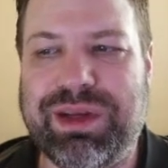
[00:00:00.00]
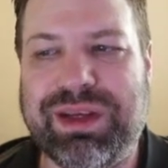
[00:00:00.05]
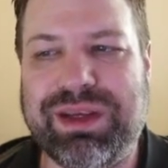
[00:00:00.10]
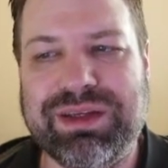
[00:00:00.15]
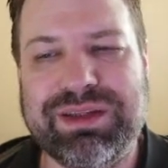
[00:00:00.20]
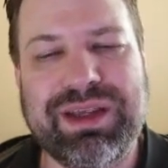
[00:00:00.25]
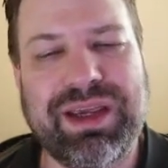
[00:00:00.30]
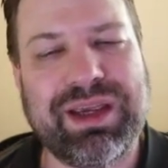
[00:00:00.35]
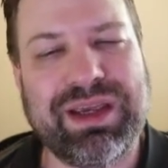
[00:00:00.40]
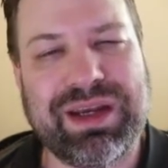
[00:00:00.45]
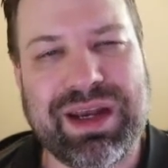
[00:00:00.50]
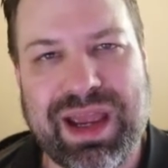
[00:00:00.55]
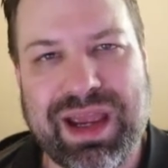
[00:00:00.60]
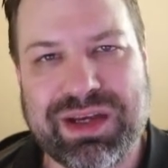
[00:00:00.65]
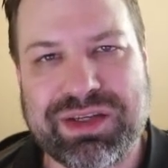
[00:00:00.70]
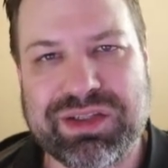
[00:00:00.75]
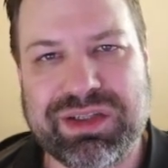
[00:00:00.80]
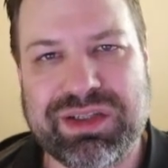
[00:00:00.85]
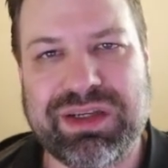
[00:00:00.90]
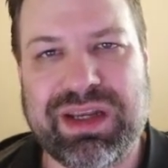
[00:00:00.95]
can take an
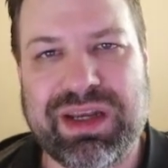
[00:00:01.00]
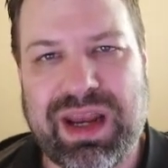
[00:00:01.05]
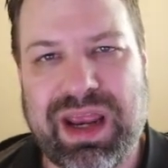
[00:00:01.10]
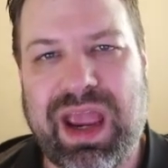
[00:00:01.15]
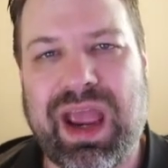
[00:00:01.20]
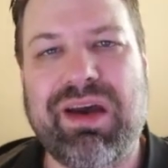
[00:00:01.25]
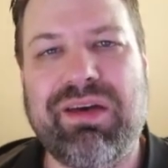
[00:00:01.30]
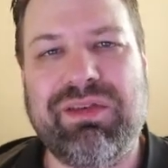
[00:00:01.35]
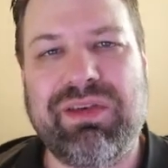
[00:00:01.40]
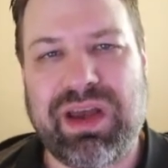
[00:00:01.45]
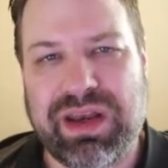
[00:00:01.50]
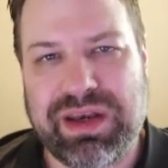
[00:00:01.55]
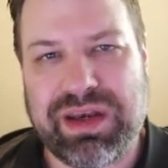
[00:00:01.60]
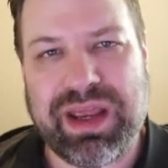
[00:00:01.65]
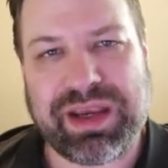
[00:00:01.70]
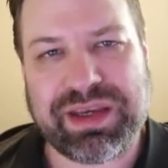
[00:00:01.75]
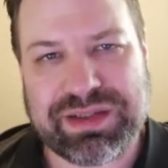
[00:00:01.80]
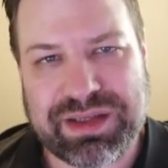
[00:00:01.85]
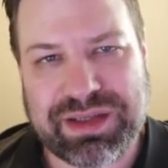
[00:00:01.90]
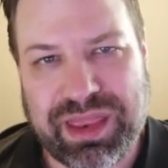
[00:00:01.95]
action and have a
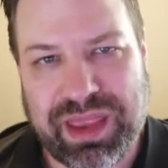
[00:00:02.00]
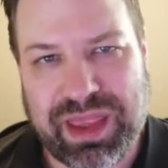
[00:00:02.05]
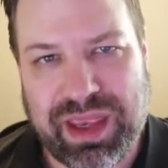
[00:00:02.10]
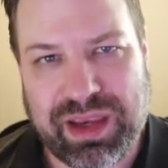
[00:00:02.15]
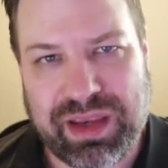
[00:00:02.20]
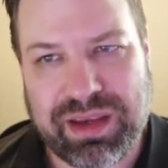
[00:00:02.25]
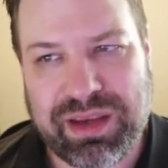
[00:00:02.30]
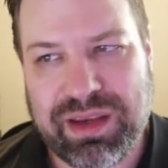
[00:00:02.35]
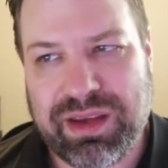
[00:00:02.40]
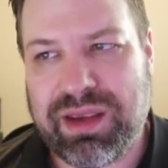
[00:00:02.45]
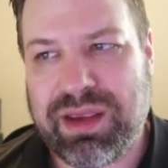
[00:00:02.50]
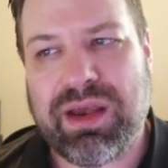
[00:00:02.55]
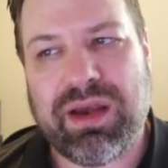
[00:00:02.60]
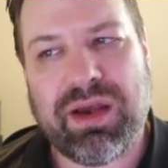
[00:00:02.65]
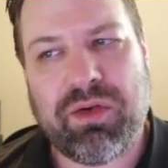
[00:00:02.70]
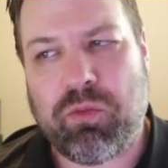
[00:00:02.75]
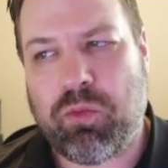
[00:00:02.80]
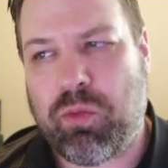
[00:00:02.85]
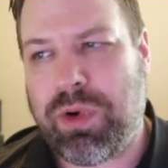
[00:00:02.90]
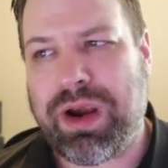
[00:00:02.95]
next thing
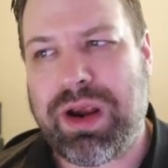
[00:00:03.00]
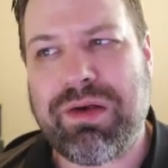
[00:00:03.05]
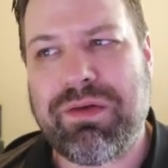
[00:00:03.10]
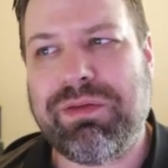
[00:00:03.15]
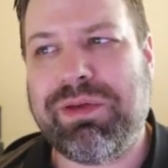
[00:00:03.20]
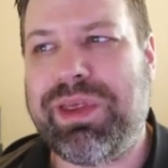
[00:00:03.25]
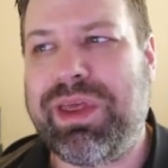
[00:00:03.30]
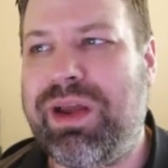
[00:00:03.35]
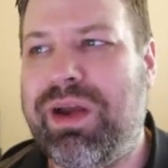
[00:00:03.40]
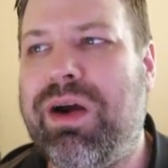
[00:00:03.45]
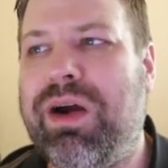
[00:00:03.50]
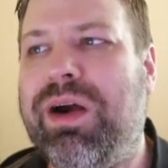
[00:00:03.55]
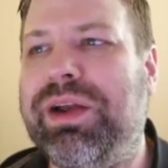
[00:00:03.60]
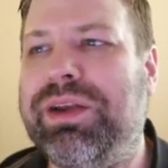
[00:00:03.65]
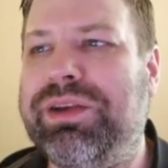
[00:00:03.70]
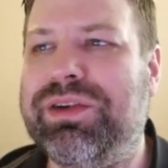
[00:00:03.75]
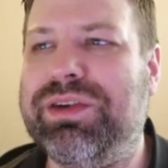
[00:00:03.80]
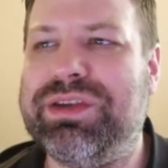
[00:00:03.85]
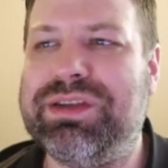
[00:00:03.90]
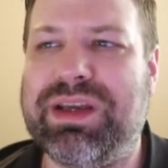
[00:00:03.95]
wherever they are
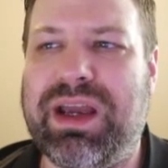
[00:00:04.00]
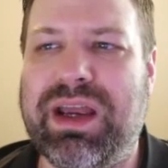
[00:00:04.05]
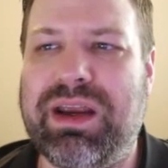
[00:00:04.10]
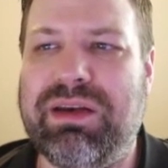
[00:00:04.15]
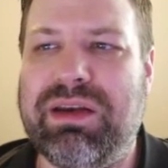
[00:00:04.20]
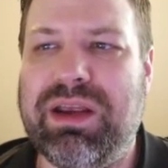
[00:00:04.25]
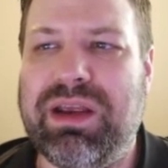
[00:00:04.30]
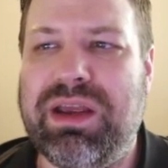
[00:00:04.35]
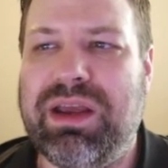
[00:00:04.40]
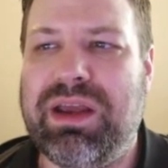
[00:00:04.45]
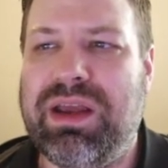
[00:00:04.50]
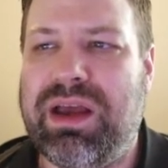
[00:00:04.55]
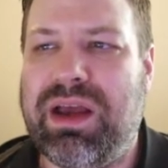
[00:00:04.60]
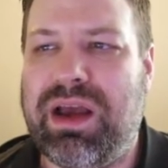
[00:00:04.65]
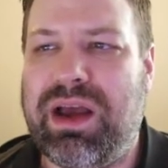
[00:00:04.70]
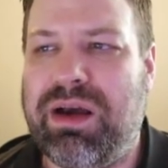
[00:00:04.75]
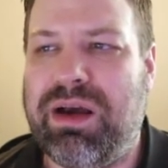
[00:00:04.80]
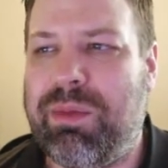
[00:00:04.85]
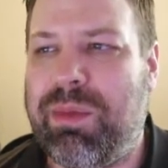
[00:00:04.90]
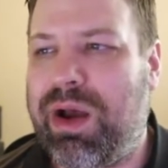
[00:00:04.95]
in your site.
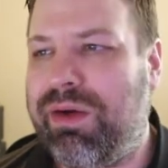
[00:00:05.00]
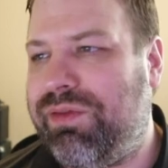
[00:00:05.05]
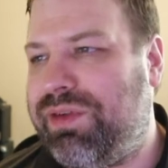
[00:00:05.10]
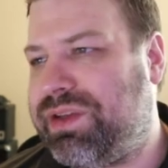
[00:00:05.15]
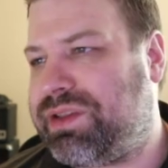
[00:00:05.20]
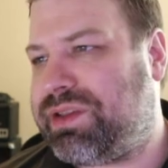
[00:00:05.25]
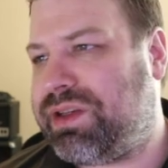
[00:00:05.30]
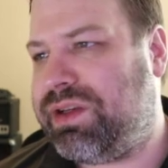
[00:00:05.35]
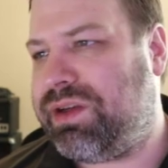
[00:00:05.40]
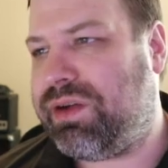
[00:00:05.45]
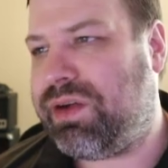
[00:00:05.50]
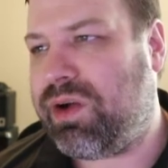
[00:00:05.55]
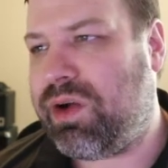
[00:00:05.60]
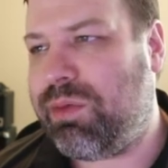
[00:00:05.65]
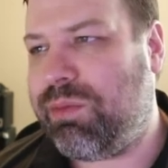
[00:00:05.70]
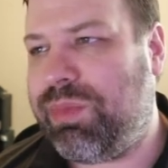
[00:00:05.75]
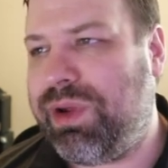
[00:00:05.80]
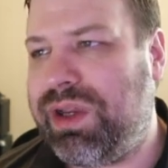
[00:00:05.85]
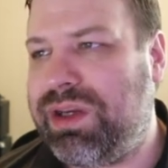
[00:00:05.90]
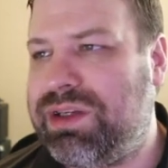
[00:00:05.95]
Obviously your
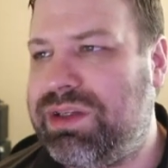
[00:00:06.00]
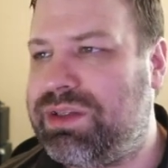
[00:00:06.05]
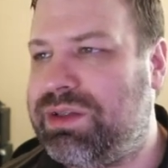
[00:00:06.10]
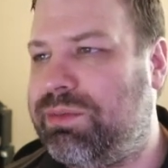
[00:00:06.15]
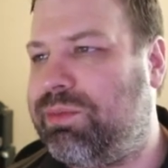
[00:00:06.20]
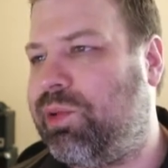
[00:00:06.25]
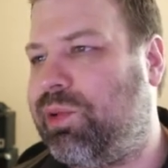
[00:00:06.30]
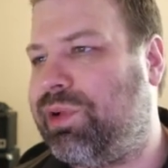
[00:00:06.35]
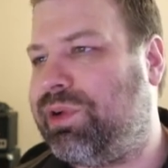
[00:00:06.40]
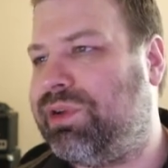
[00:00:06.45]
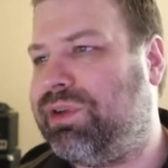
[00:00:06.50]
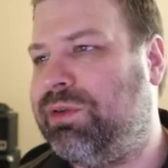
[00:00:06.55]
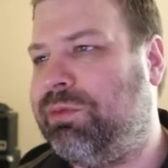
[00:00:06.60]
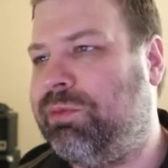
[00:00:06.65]
homepage is important,